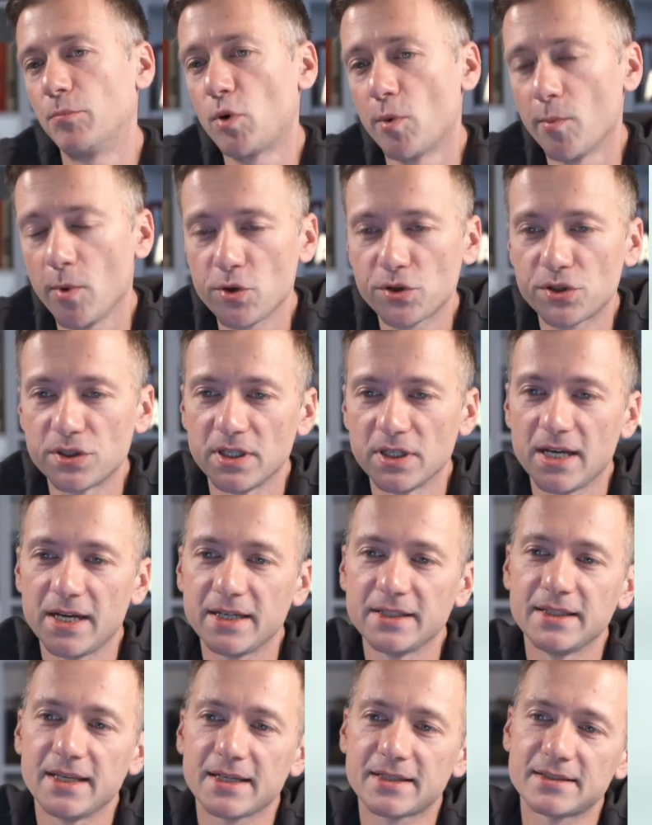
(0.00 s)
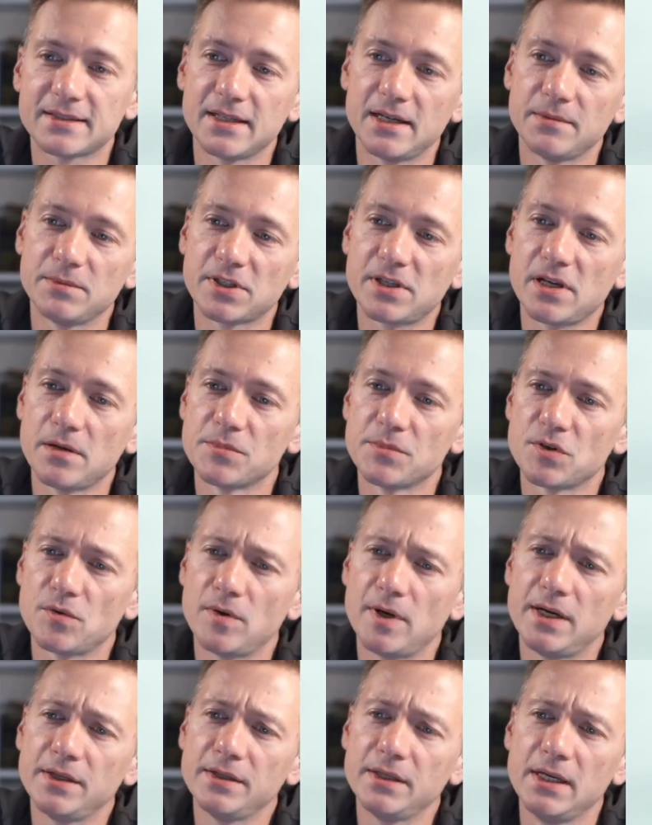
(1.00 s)
promotion line next time it comes
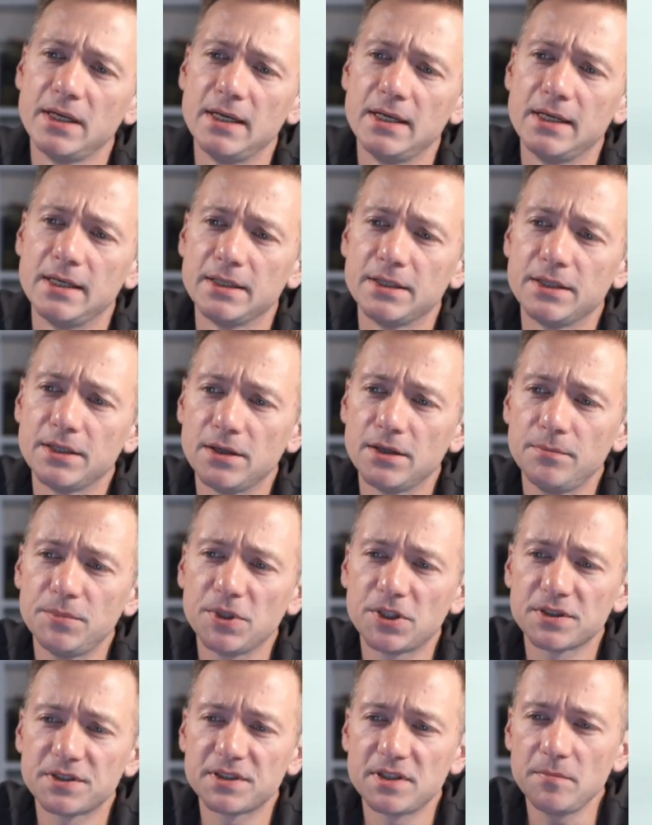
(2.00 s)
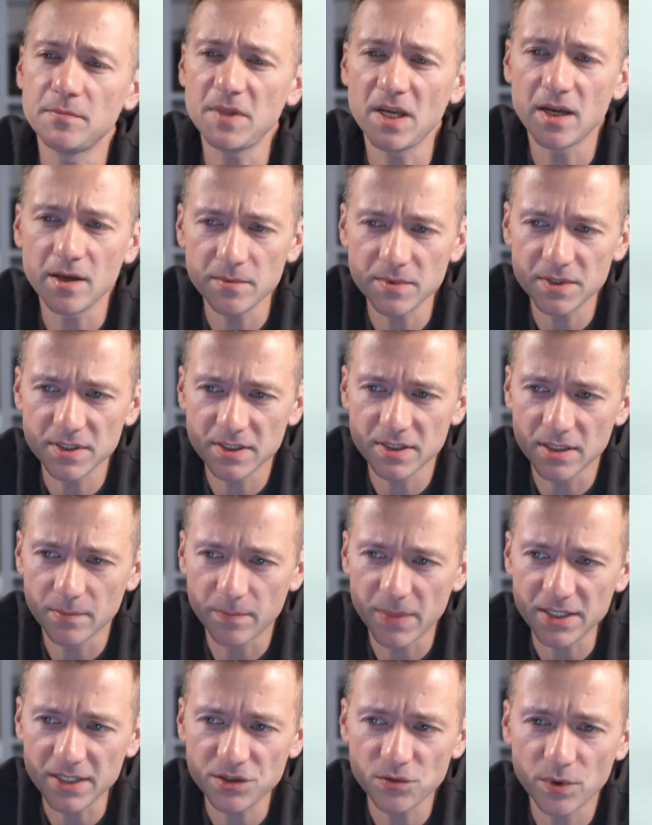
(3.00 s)
around. because sometimes the
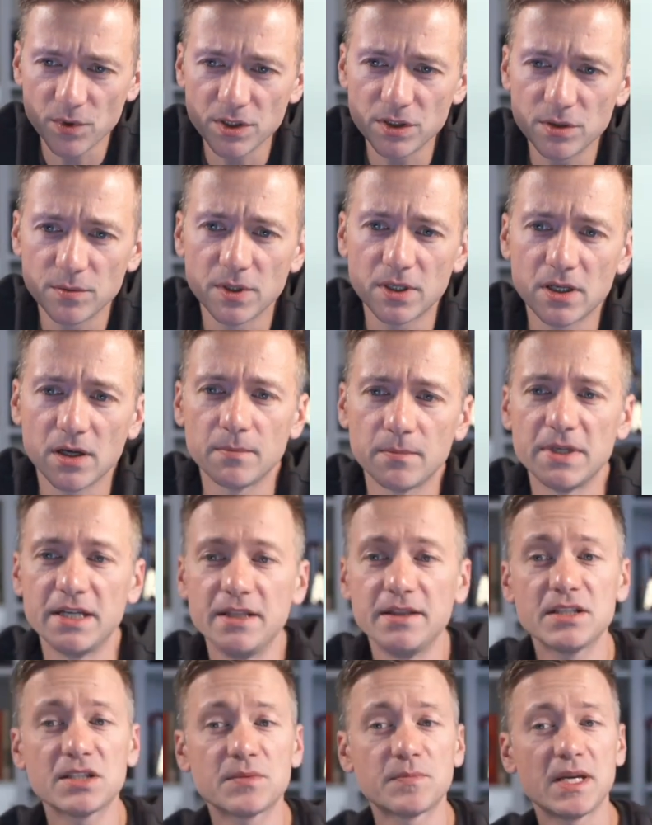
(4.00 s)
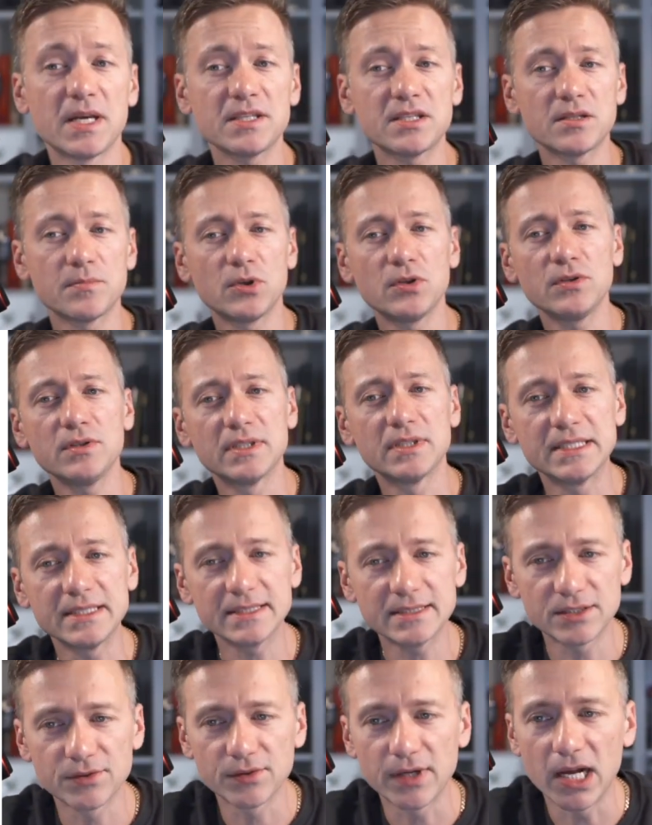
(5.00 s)
best way to become indispensable
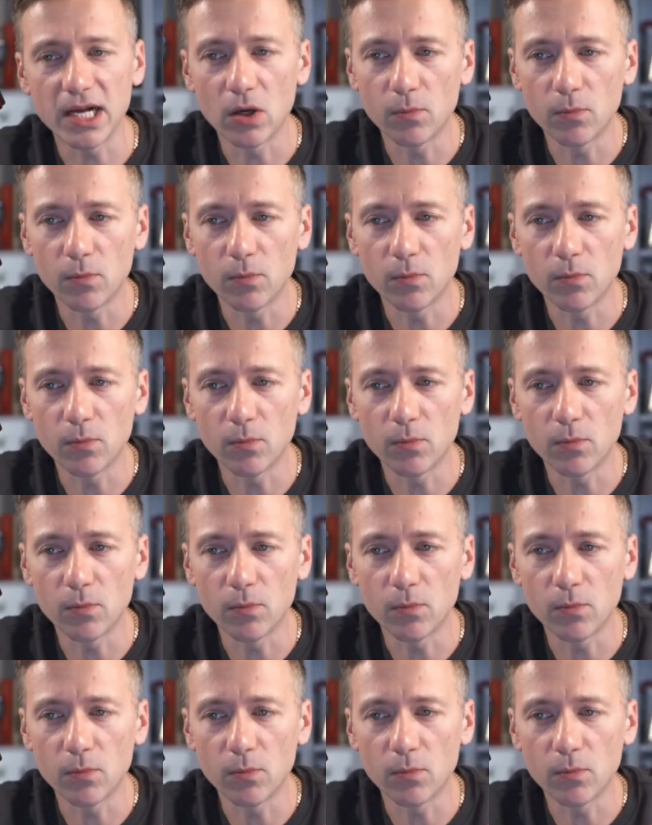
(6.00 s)
is to